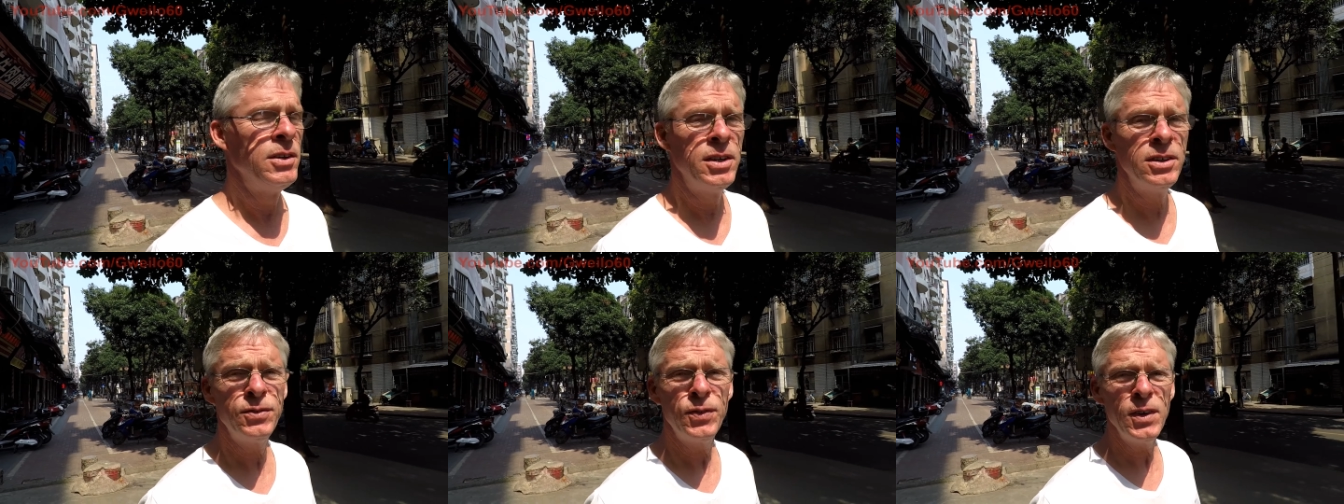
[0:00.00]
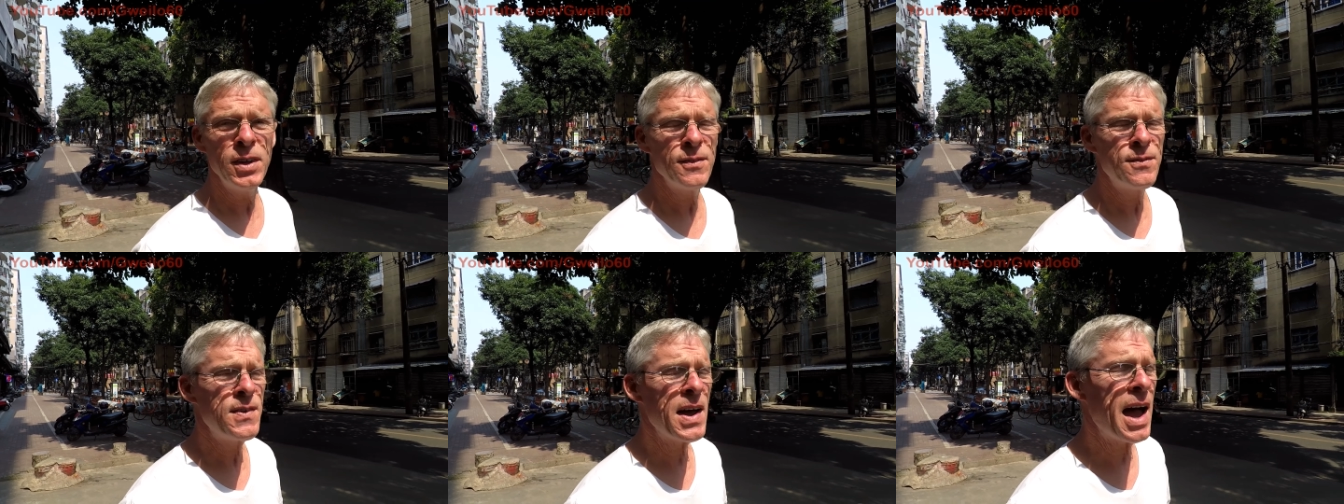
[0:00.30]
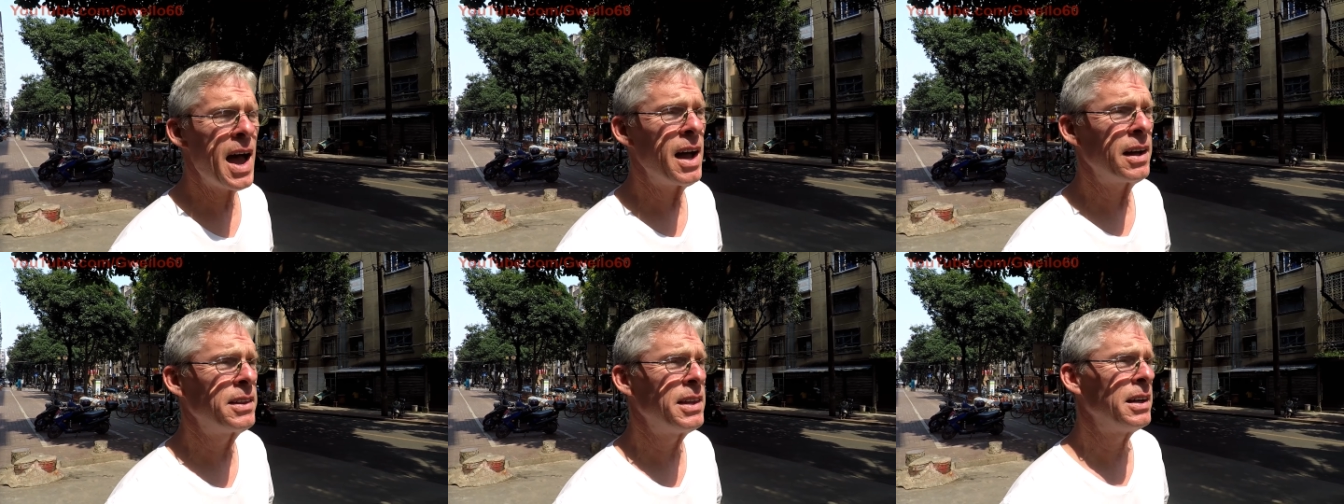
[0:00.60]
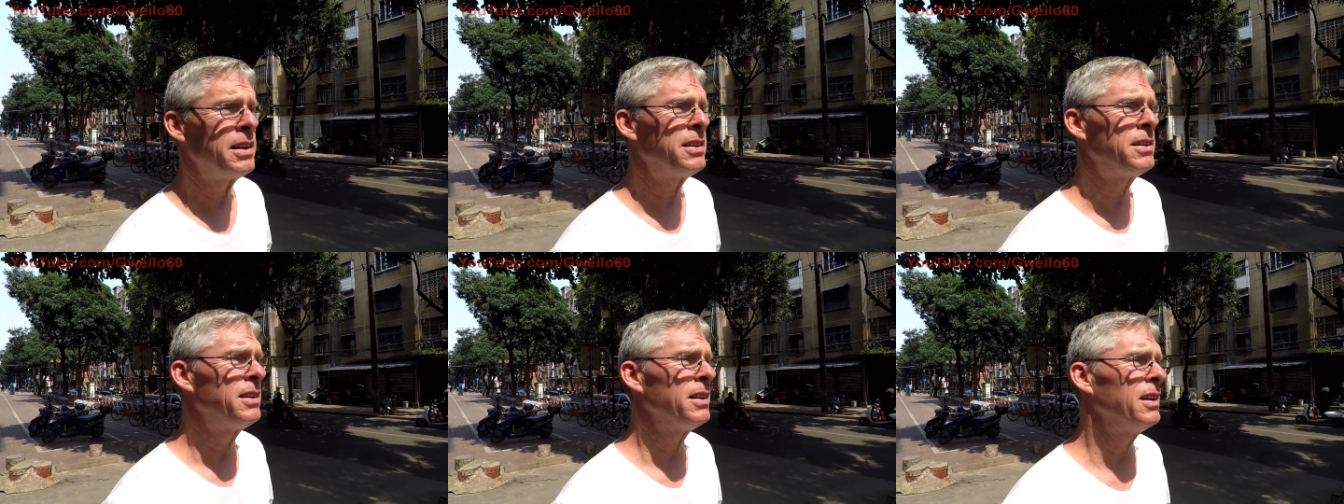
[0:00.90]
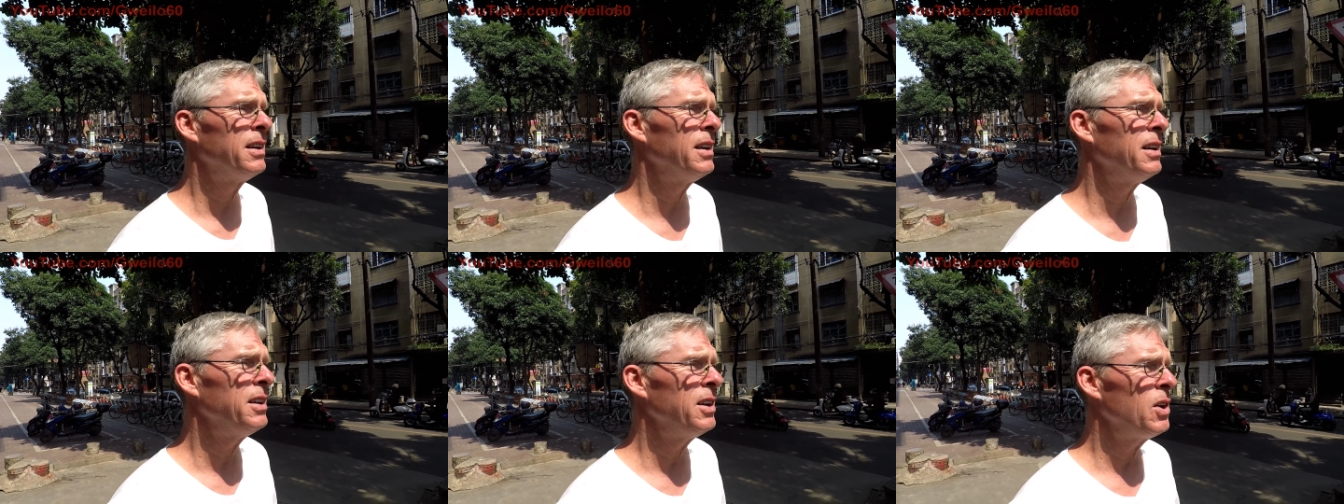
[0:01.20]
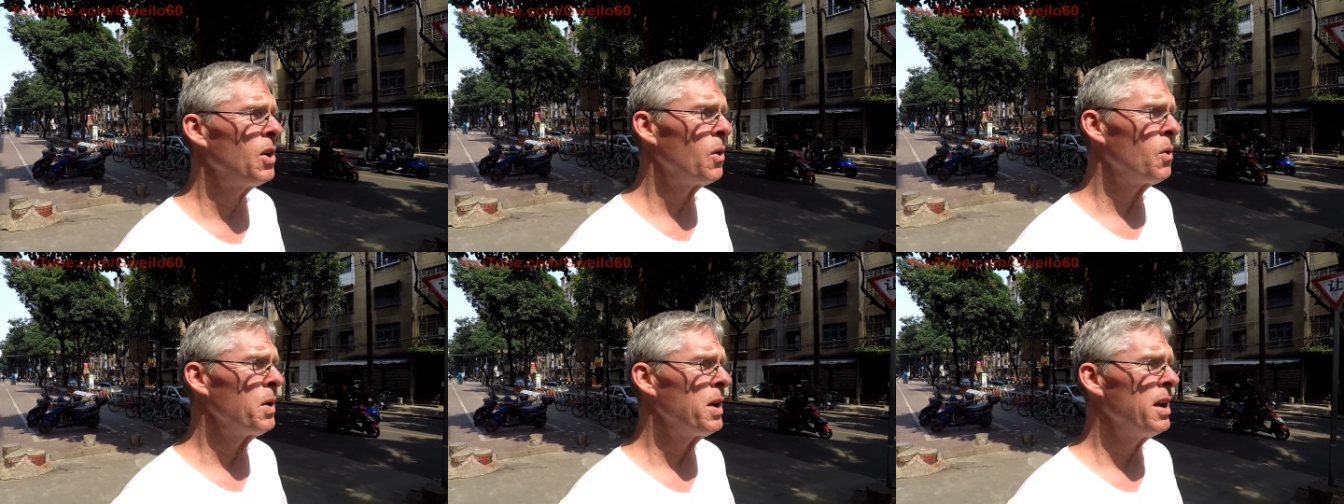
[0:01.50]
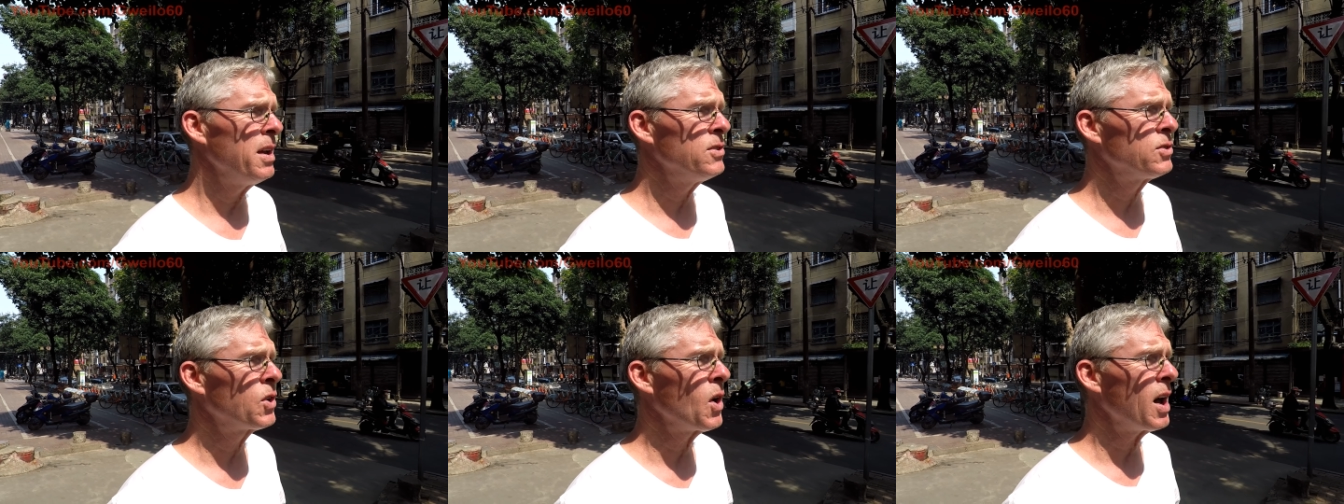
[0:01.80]
Just for the fact that, you know,
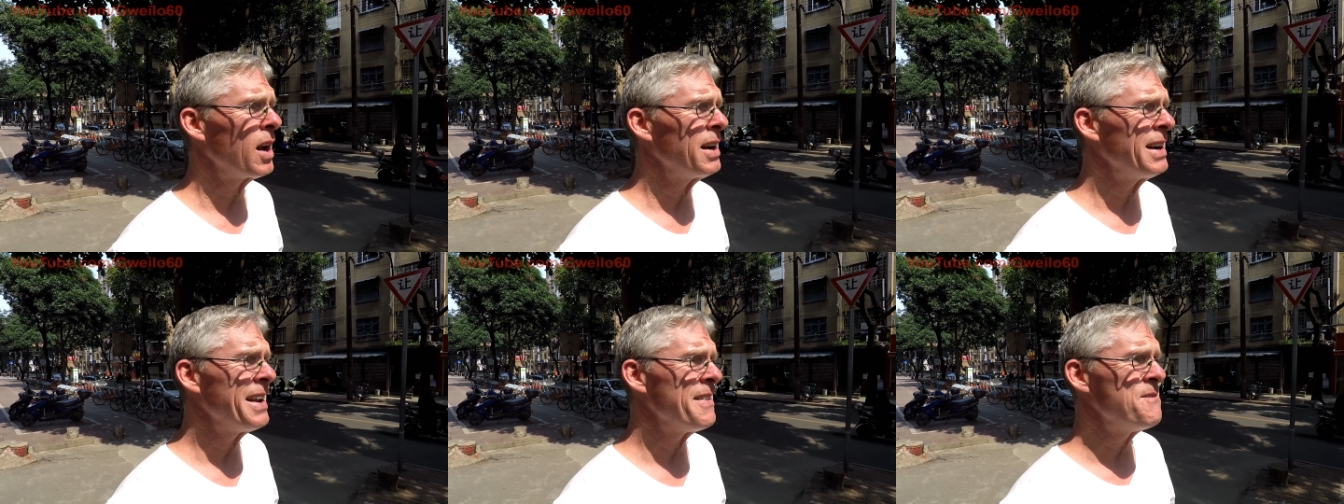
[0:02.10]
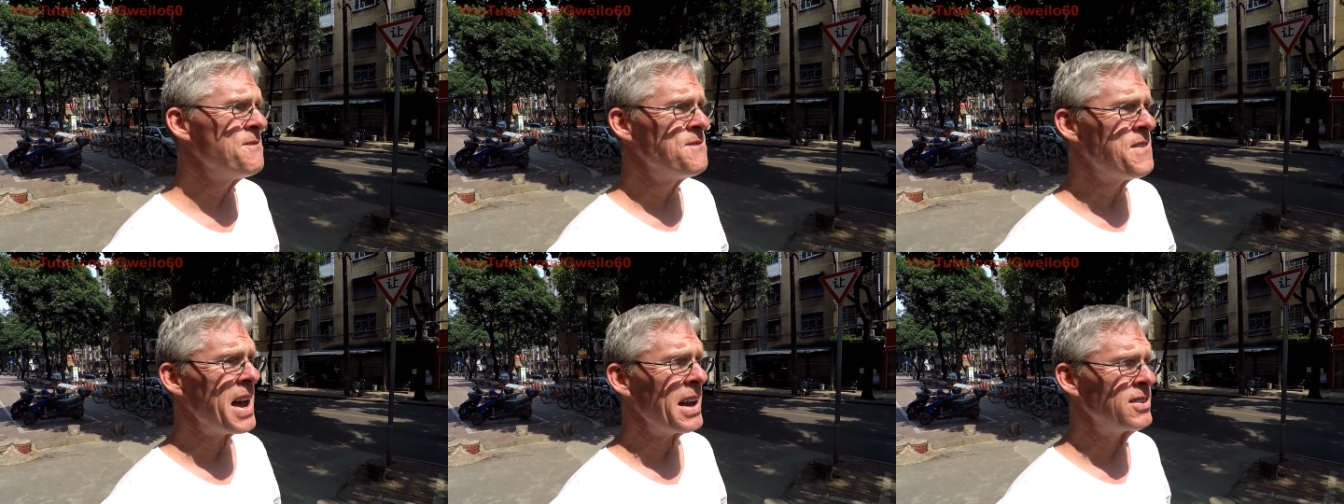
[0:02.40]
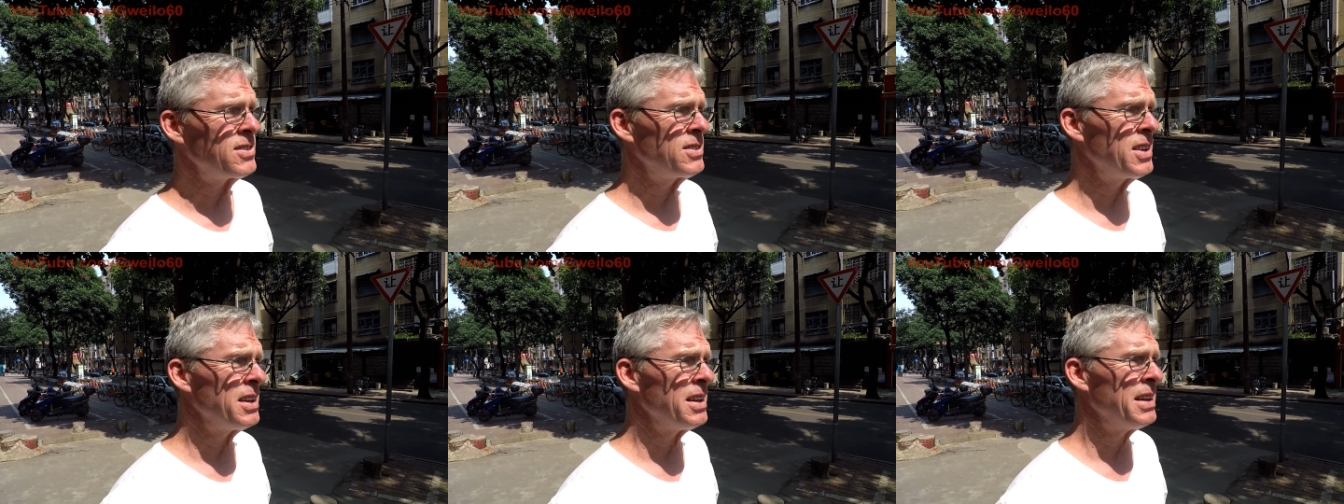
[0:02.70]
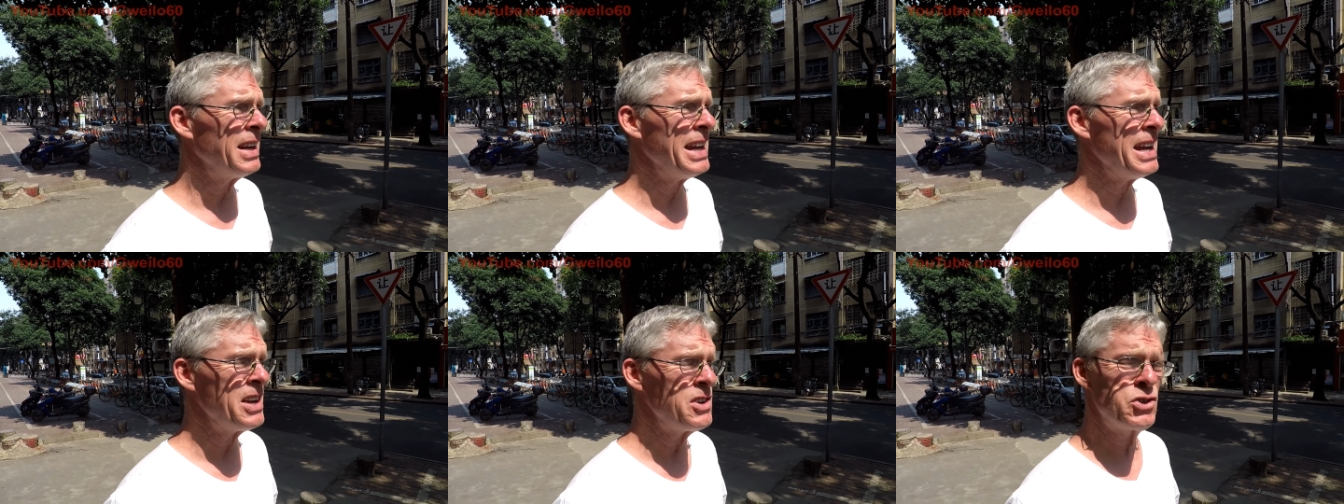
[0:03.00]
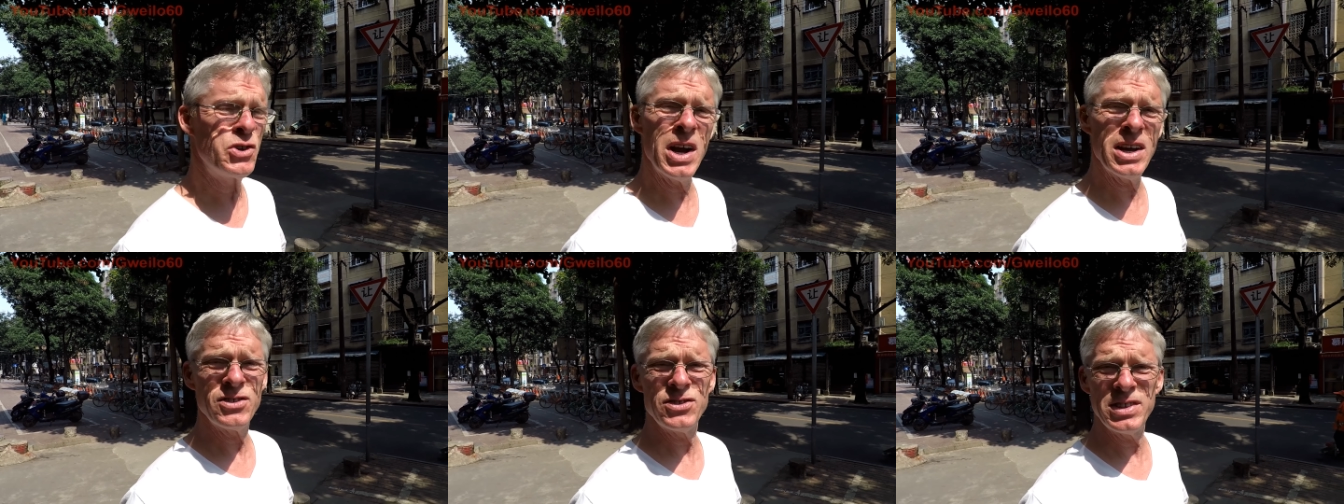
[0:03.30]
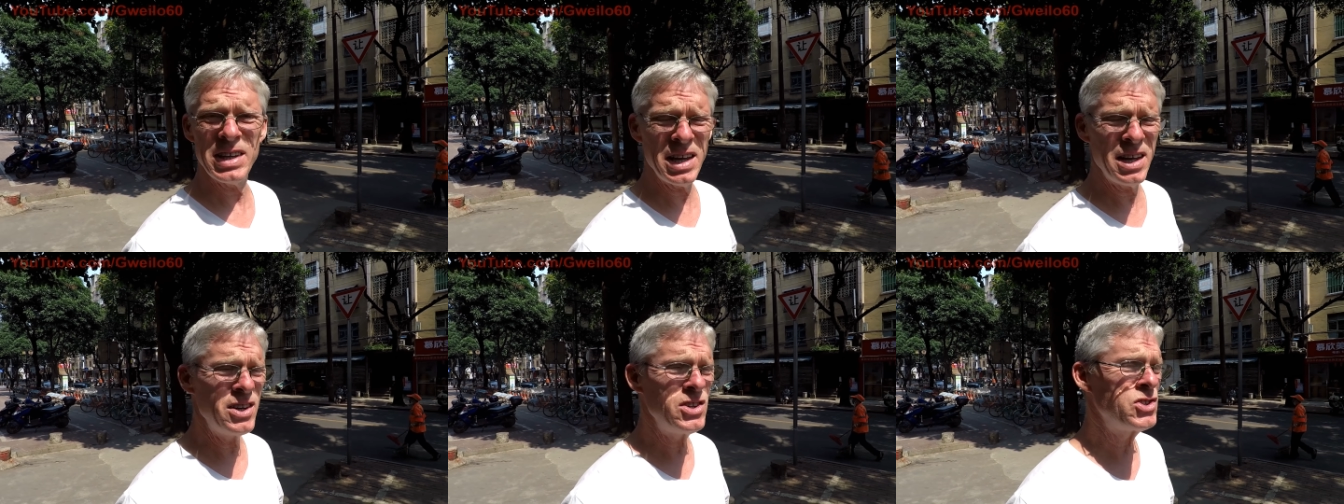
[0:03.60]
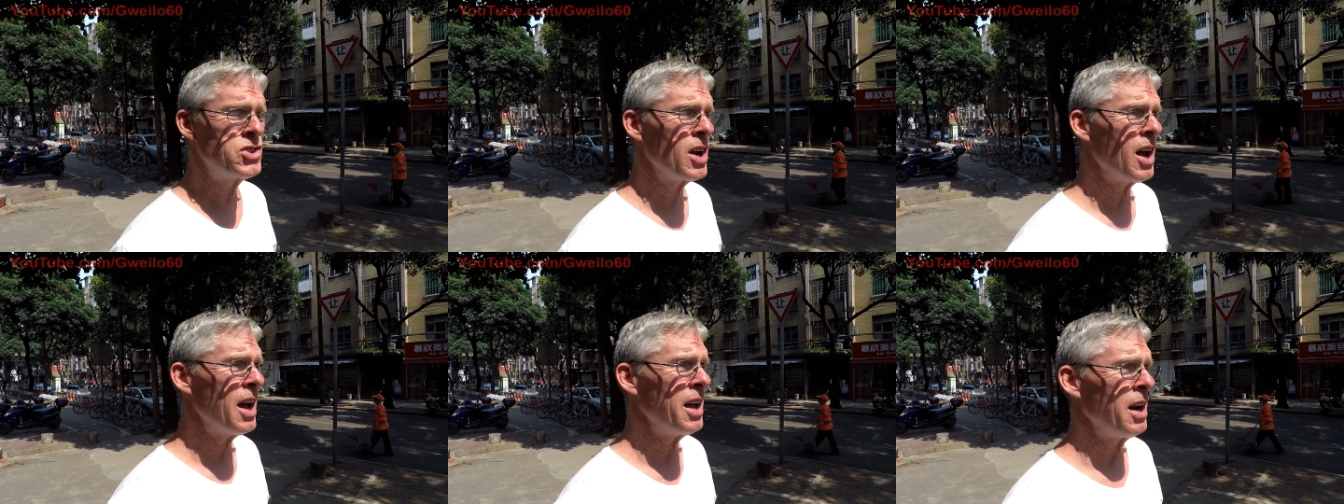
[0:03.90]
he's got an invested interest in
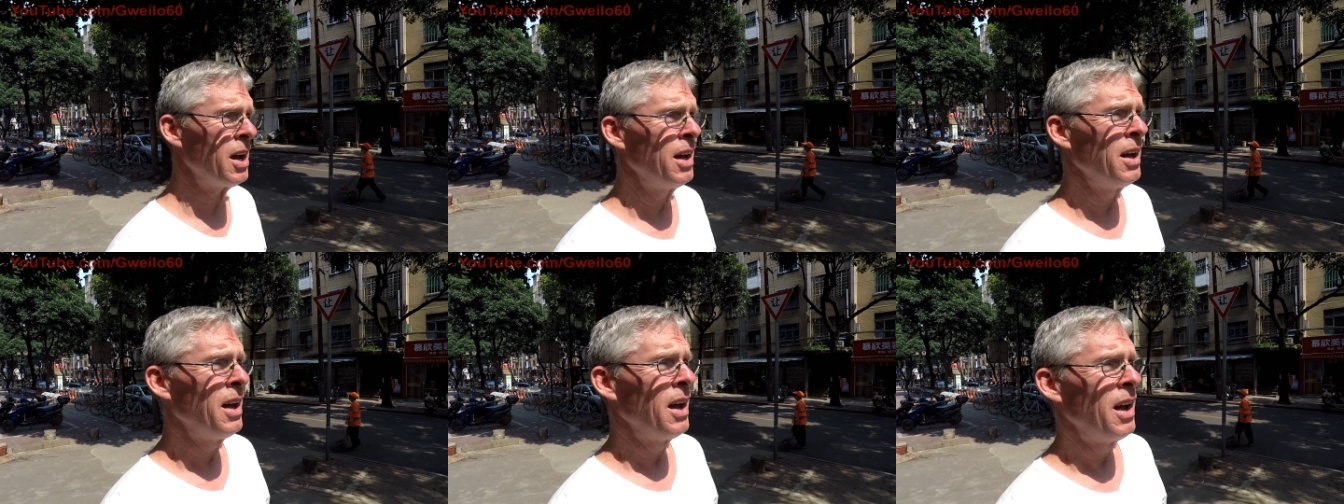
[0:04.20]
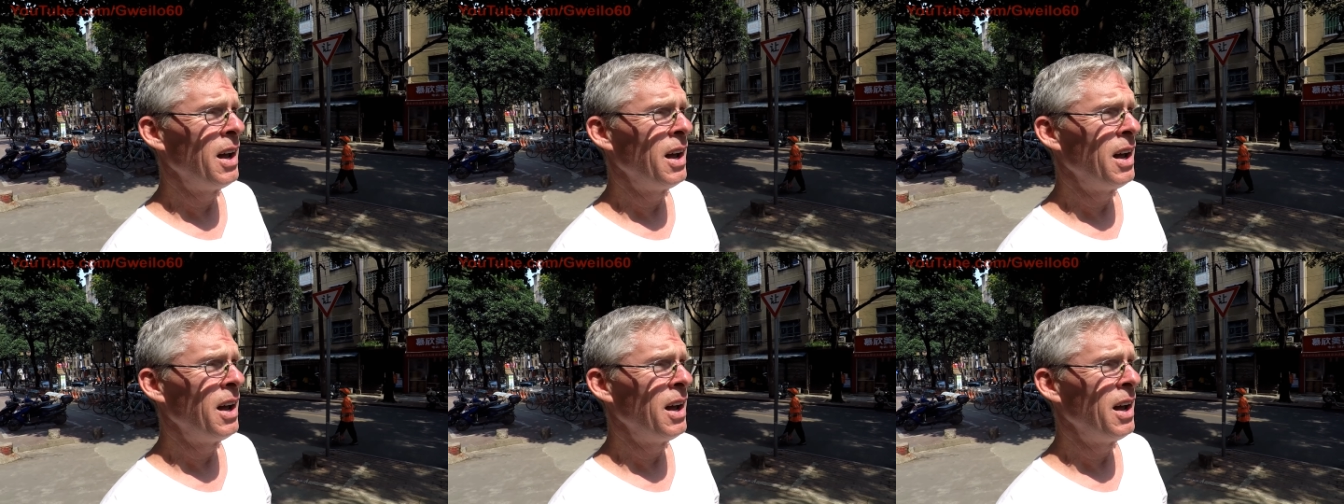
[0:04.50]
China.